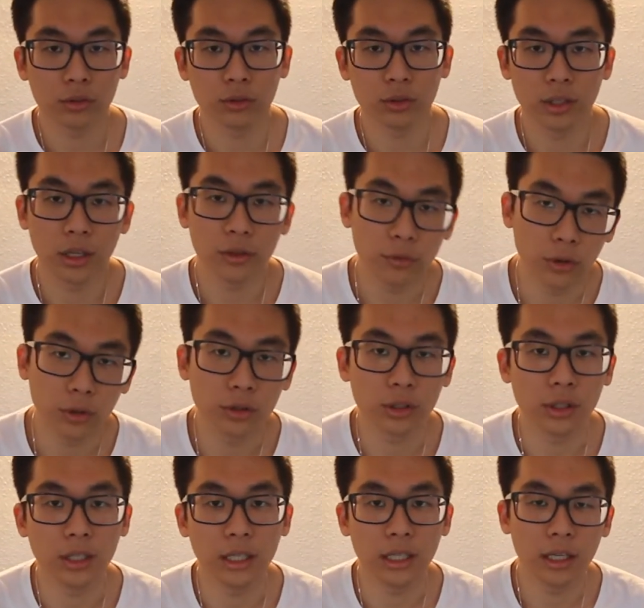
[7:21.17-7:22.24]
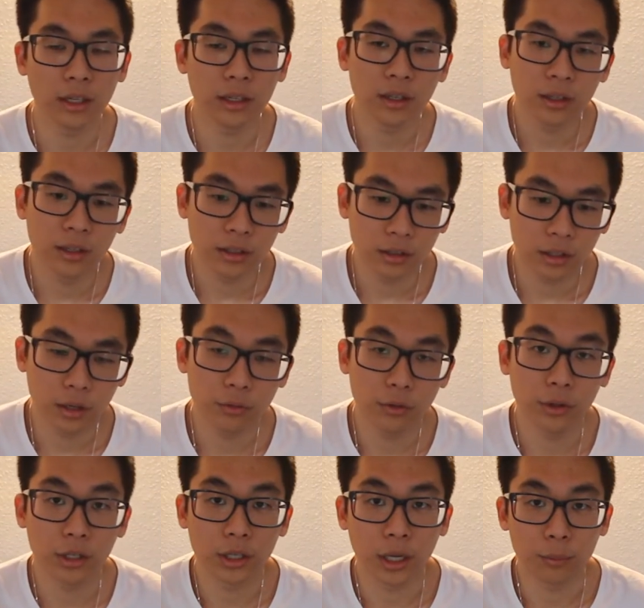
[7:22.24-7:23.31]
Therefore
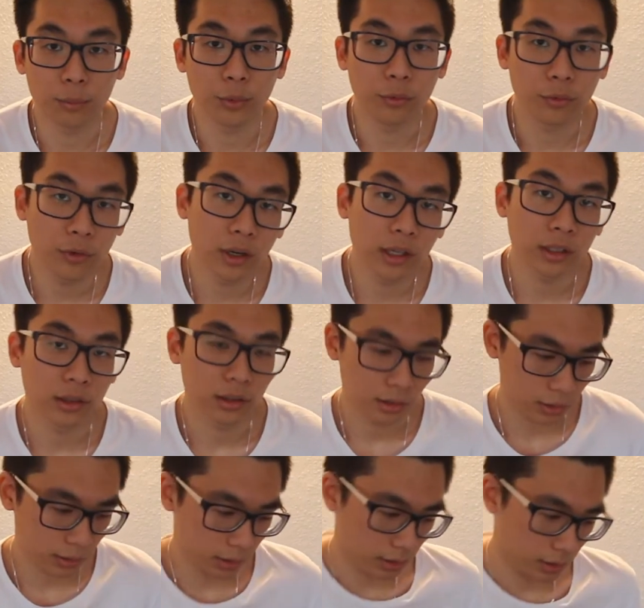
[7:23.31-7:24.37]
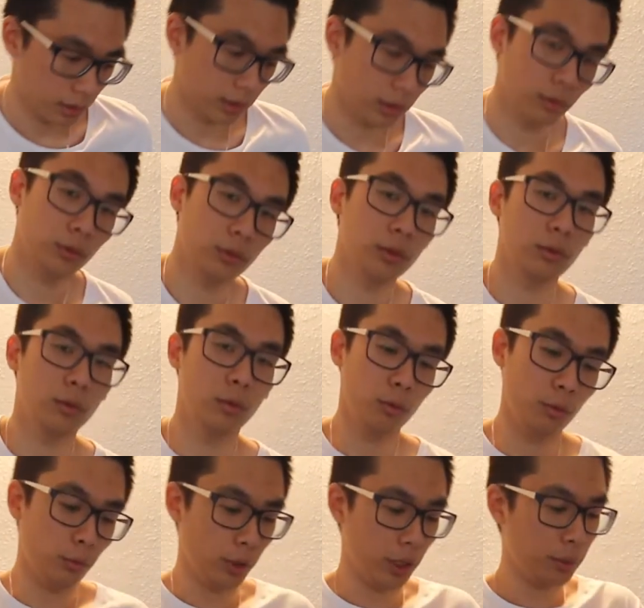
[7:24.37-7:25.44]
it can prevent the
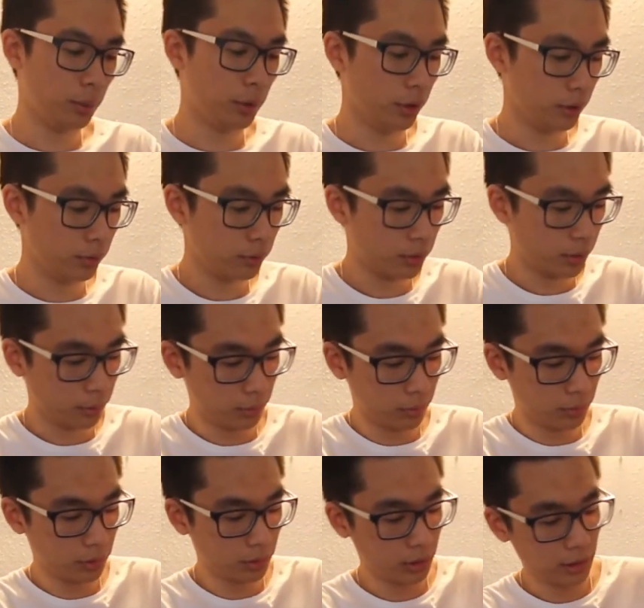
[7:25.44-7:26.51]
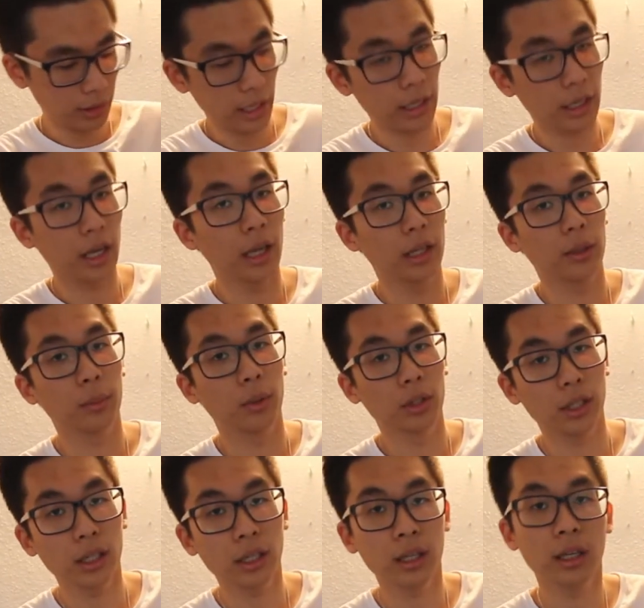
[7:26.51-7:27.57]
weak point from the neck and the
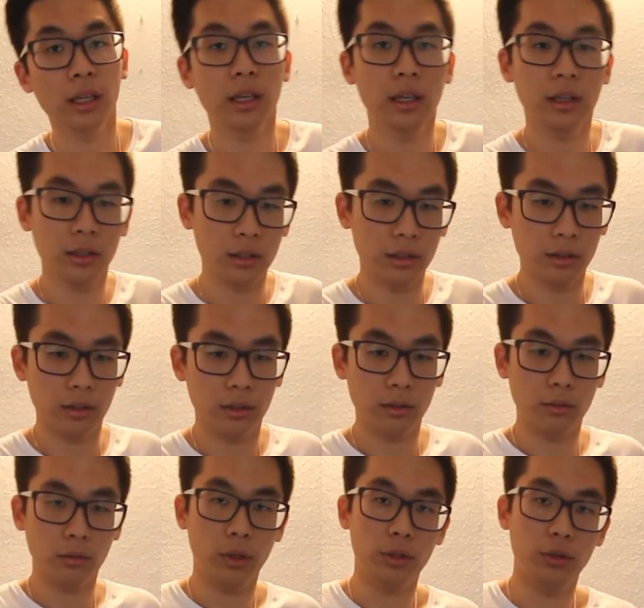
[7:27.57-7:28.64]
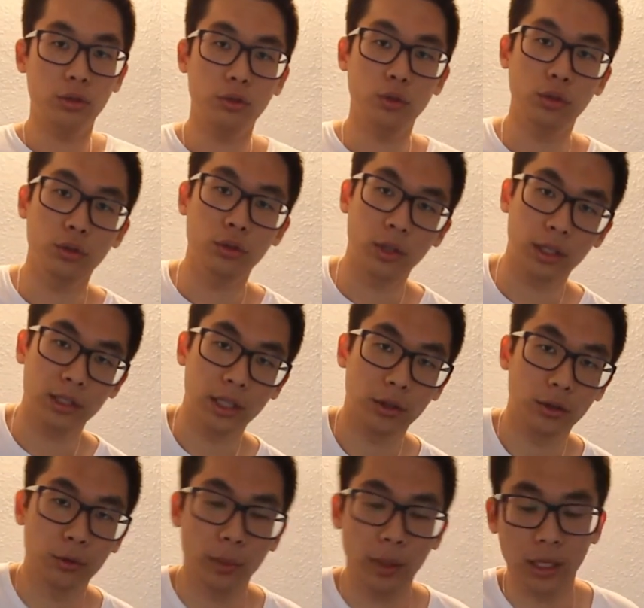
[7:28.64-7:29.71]
body when you use a
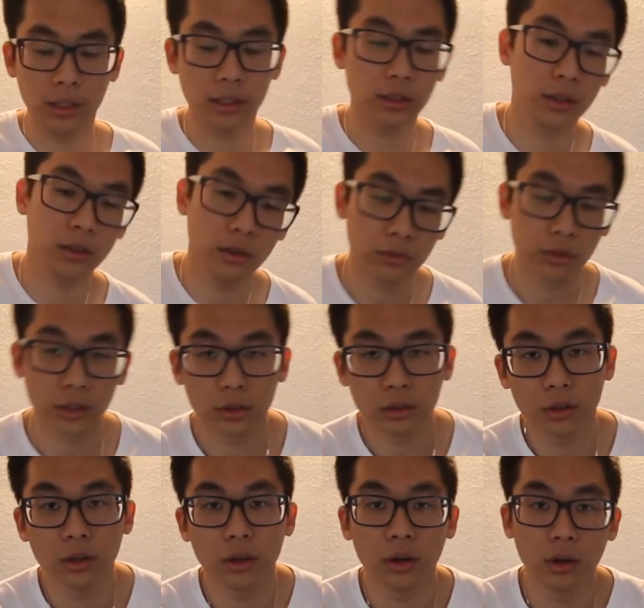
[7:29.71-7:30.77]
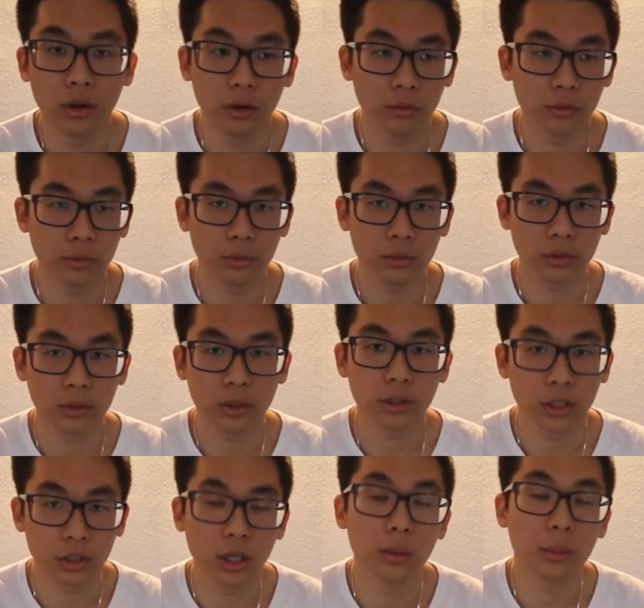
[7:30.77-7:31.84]
single piece of
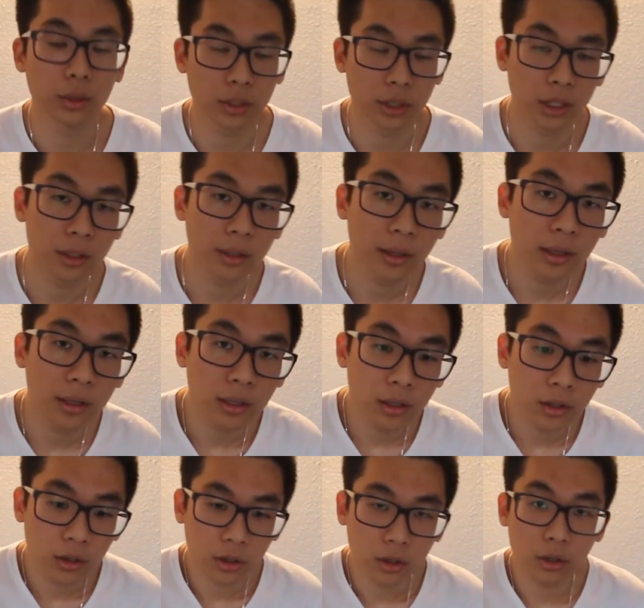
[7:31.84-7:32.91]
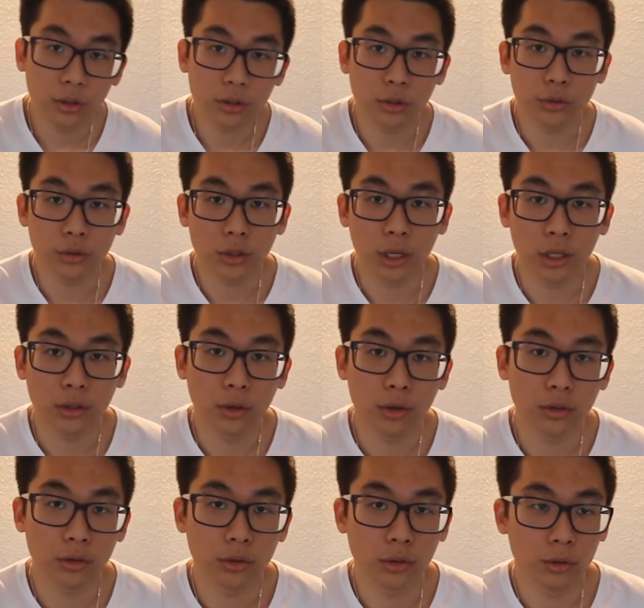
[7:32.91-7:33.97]
guitar body. Also, you can
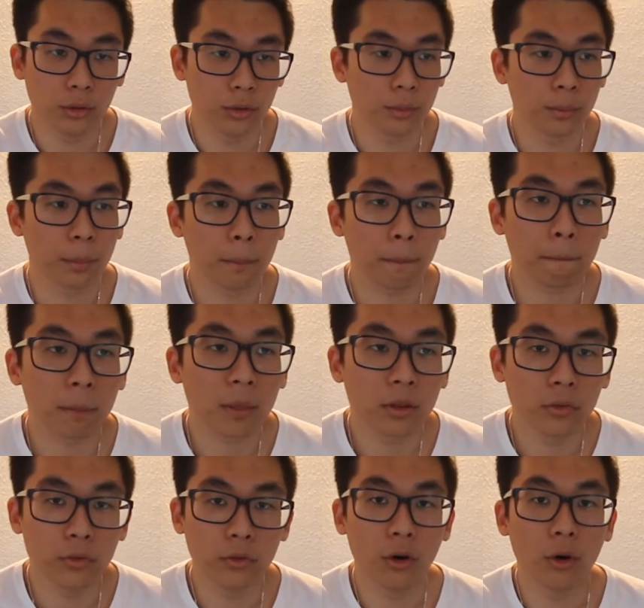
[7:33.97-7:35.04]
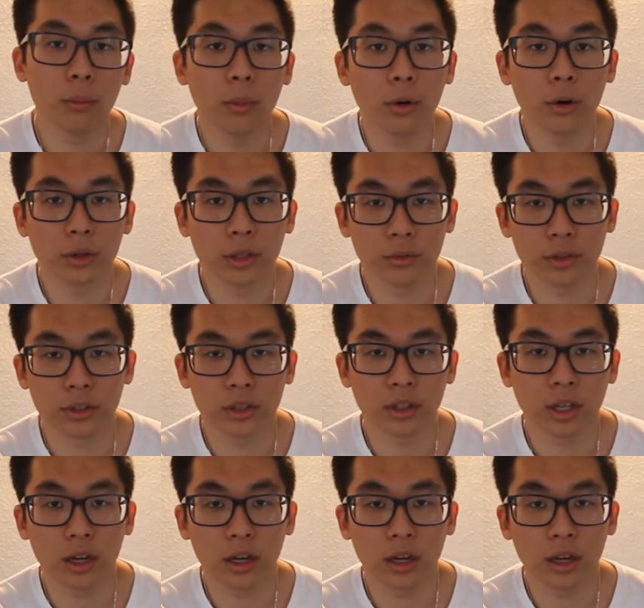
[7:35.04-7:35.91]
also form more different